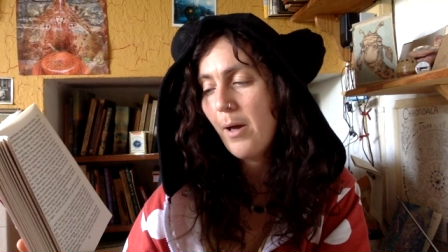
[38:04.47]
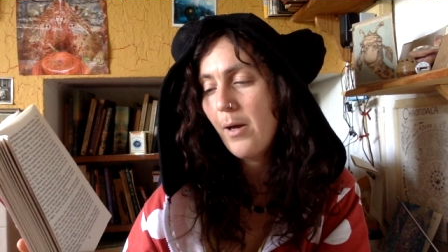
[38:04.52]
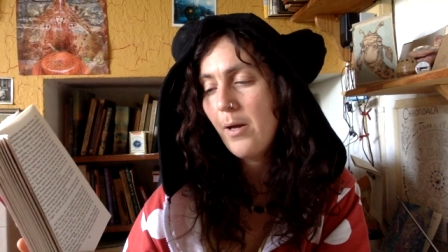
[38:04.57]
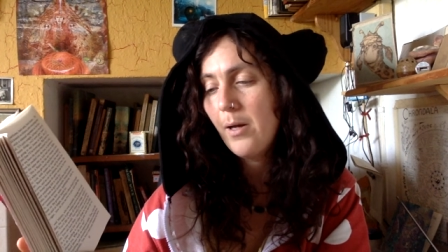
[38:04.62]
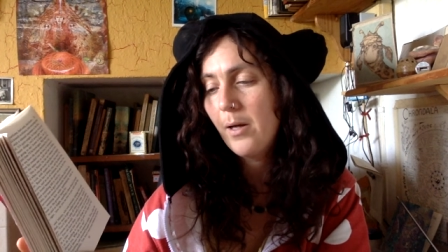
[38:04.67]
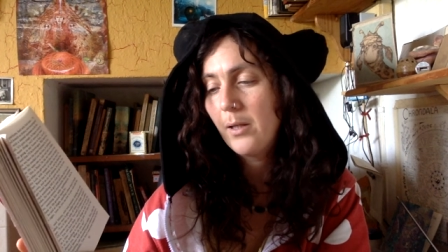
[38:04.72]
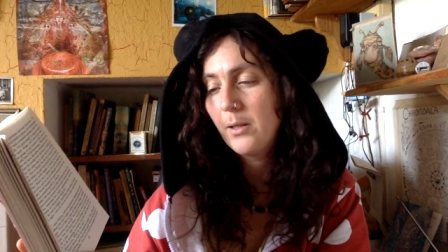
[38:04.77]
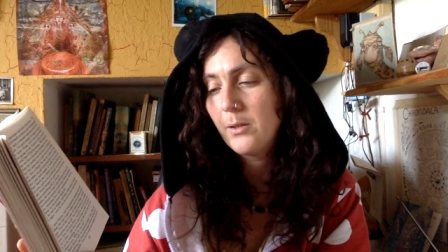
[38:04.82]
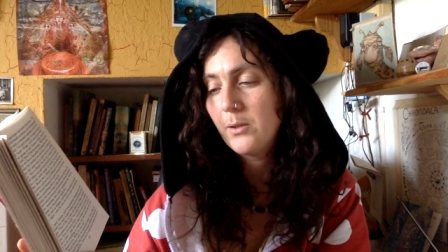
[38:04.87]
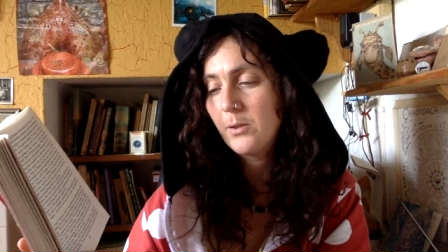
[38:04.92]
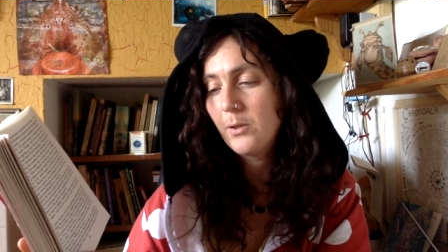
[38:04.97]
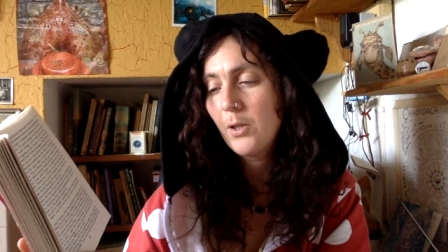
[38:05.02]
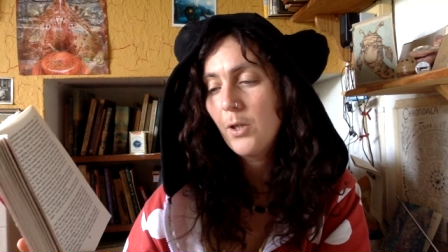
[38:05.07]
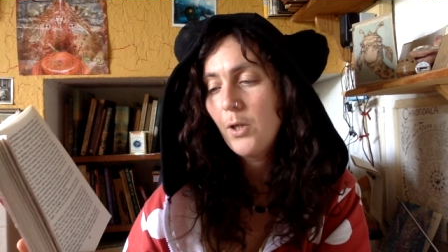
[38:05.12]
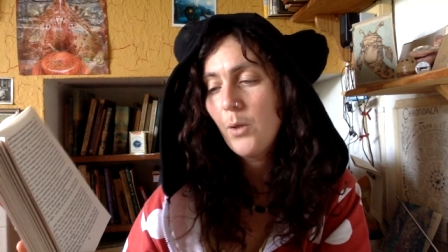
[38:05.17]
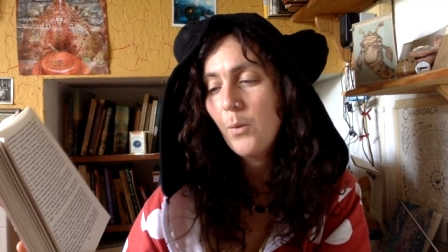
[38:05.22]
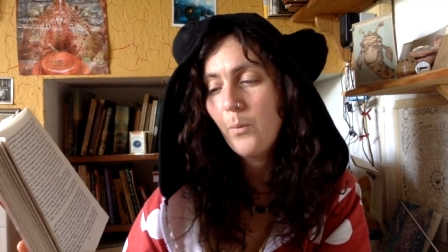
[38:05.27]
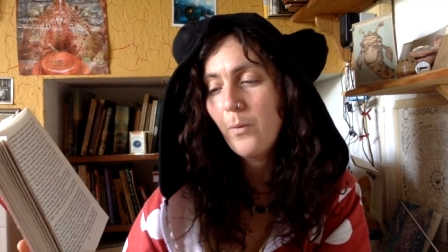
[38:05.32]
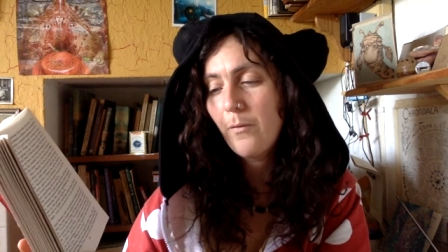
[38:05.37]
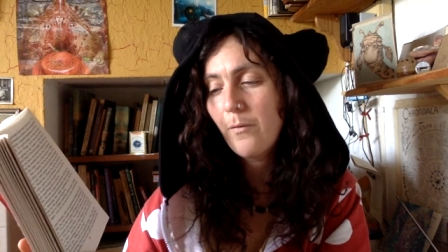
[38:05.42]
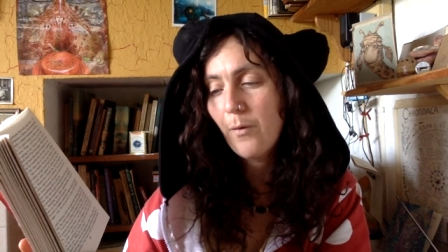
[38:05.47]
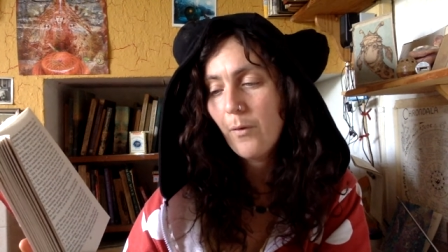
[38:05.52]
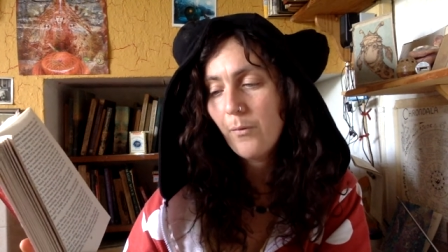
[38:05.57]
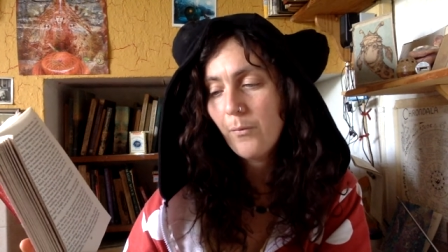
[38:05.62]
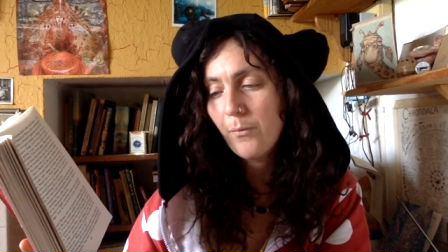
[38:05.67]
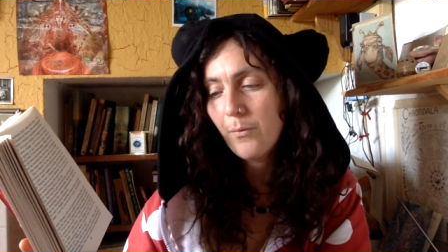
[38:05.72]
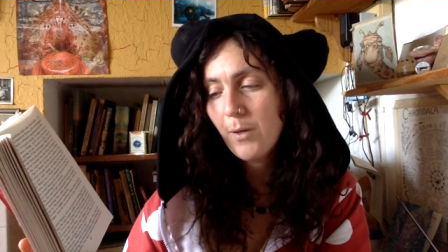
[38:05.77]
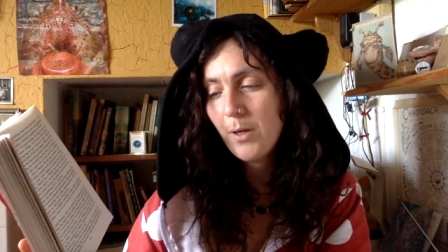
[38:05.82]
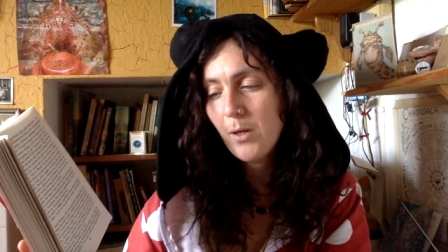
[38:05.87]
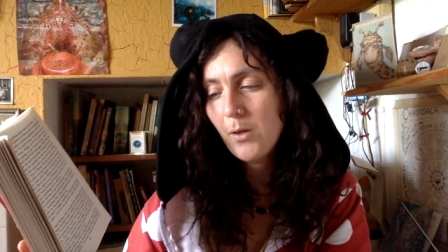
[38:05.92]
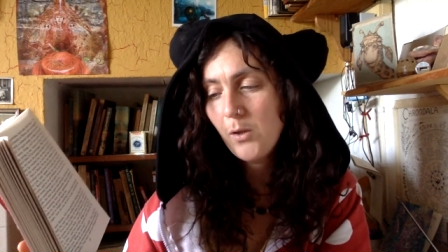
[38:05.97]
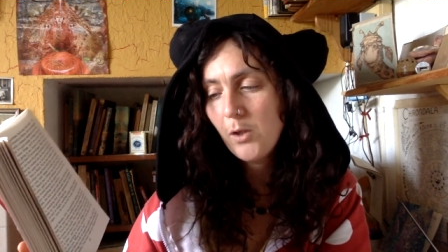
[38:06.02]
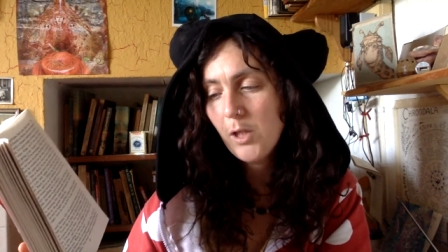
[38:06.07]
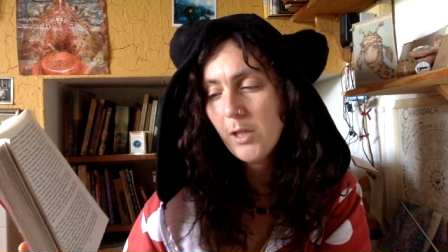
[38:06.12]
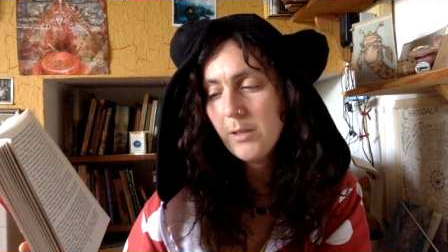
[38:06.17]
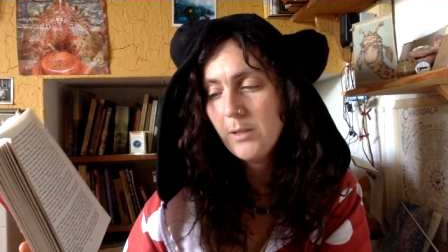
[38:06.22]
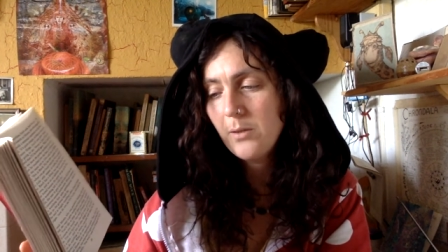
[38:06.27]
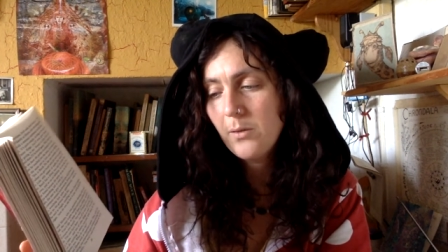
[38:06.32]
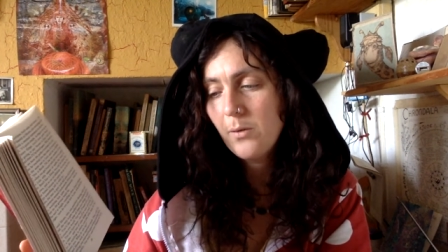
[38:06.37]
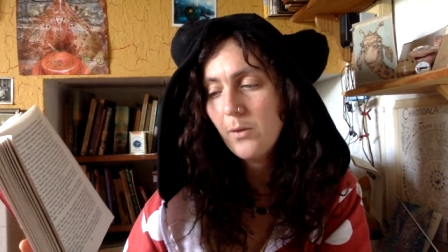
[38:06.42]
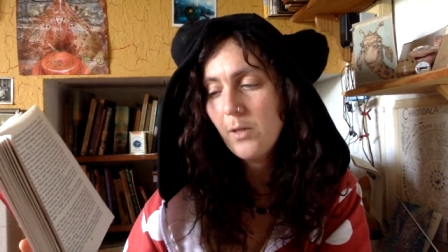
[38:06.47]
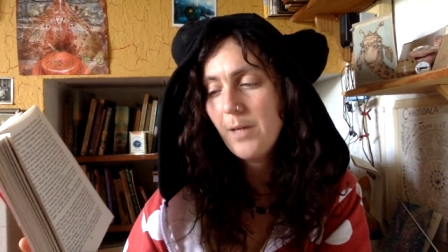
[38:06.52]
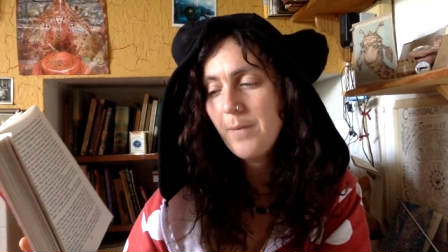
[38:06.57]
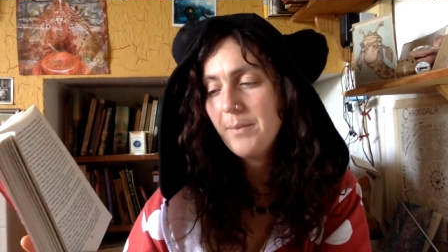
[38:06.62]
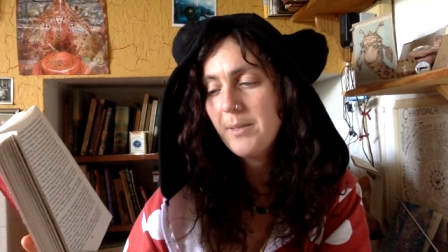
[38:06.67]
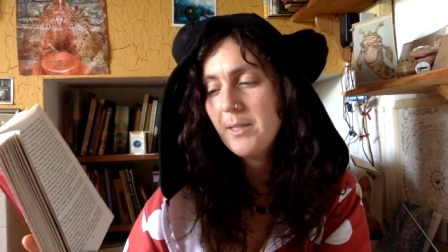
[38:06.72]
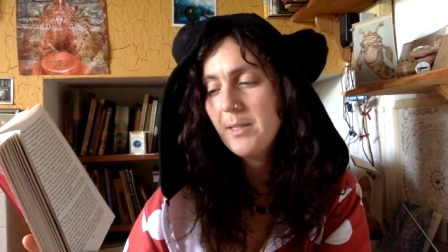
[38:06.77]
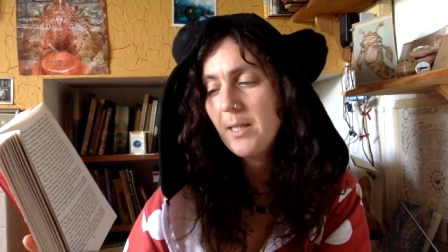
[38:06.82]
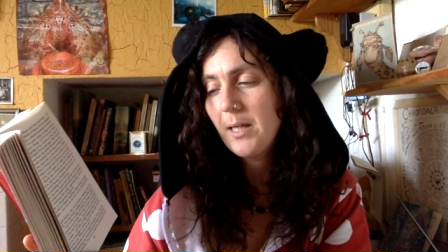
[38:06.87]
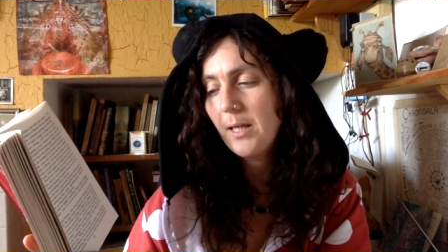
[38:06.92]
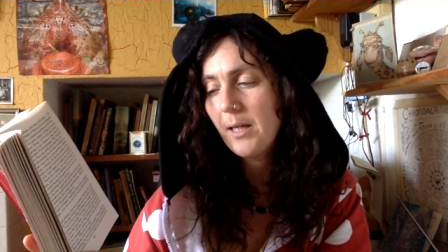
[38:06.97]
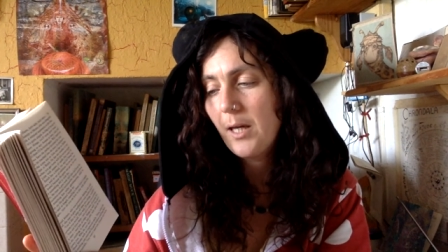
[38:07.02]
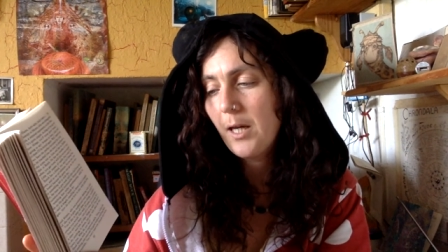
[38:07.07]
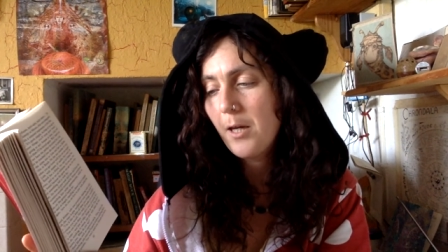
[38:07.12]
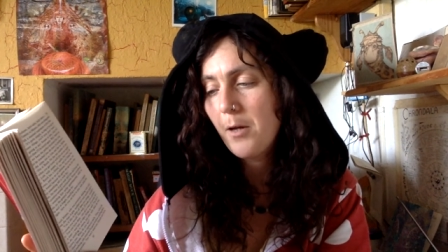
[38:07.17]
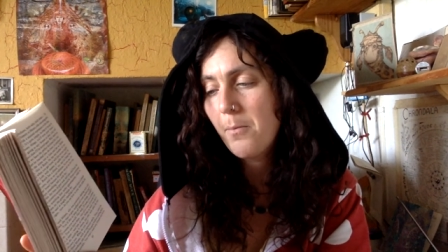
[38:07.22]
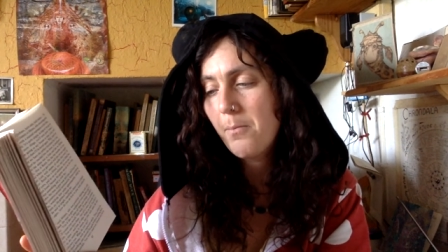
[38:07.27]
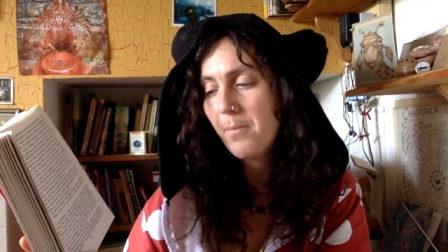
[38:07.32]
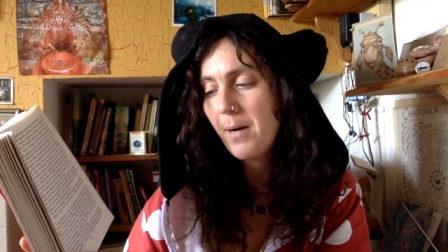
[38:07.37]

purse with a real little lipstick and a